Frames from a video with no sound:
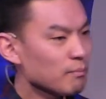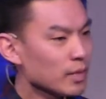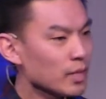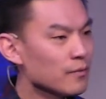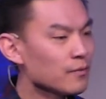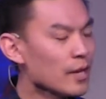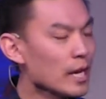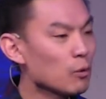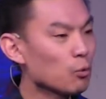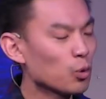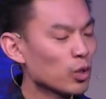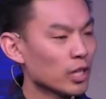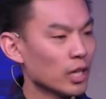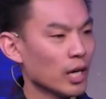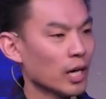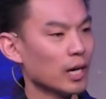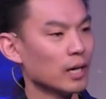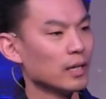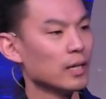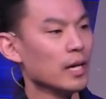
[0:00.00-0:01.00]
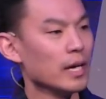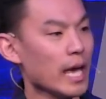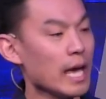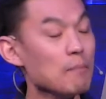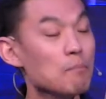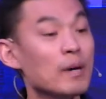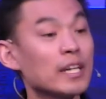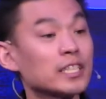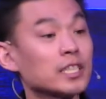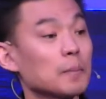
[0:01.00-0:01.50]
they were a
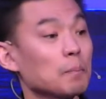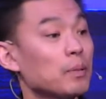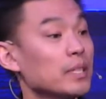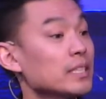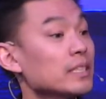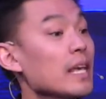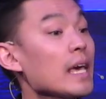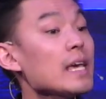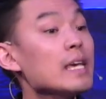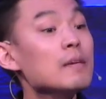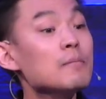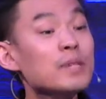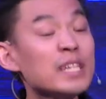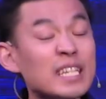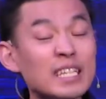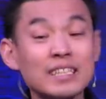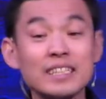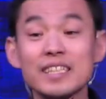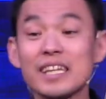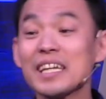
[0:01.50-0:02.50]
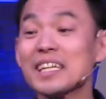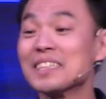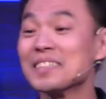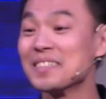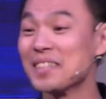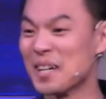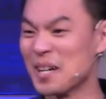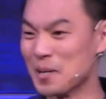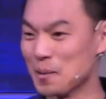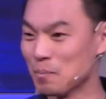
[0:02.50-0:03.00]
Mesopotamian
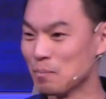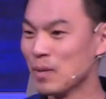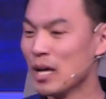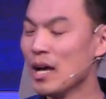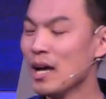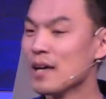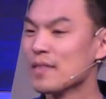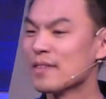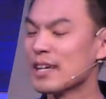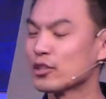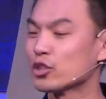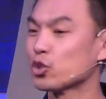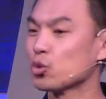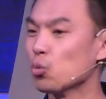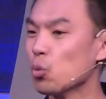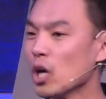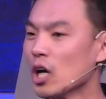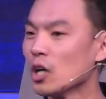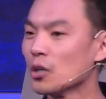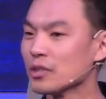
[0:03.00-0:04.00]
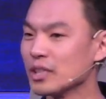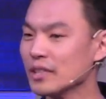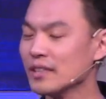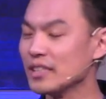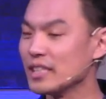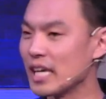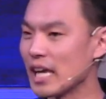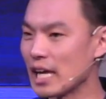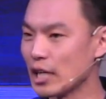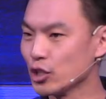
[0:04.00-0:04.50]
kingdom that dwelled in
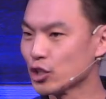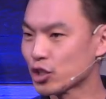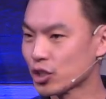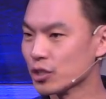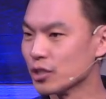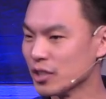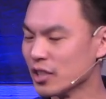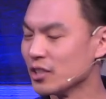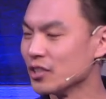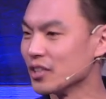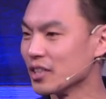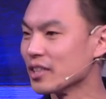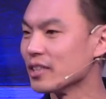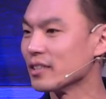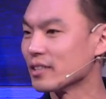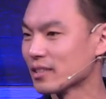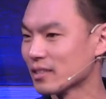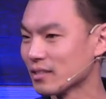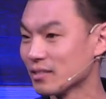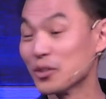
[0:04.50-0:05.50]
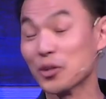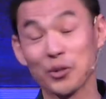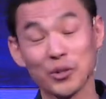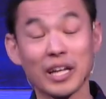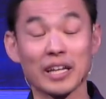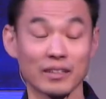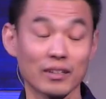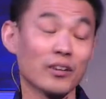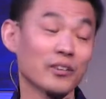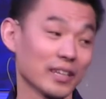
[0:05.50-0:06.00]
the ancient Near East. You're
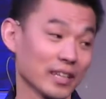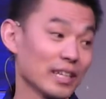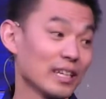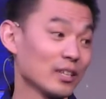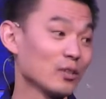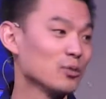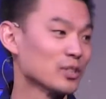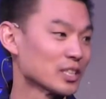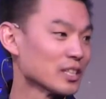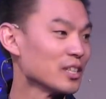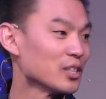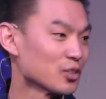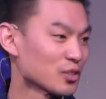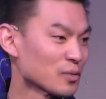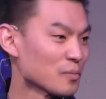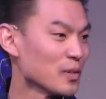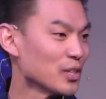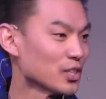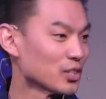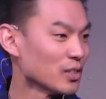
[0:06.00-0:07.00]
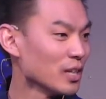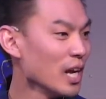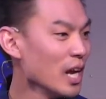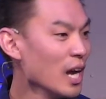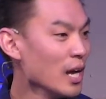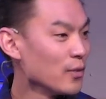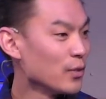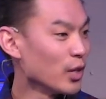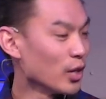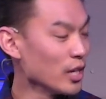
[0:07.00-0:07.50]
like, okay, yeah, he was a history major.
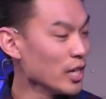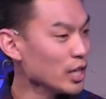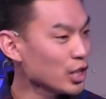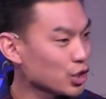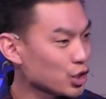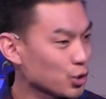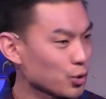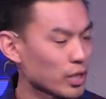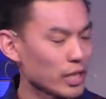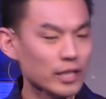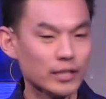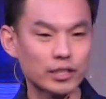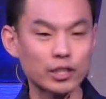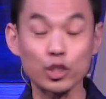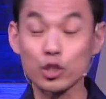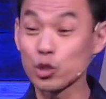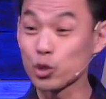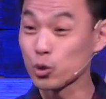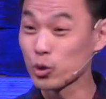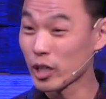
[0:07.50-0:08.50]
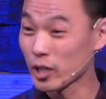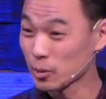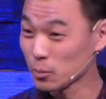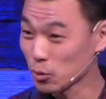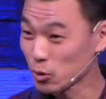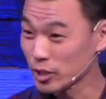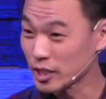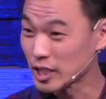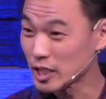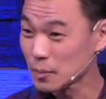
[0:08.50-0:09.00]
Their history is
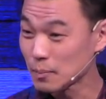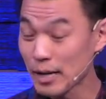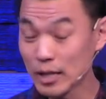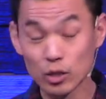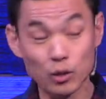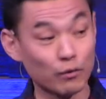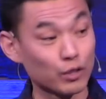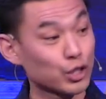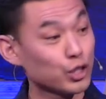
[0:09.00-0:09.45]
incredible. It spanned over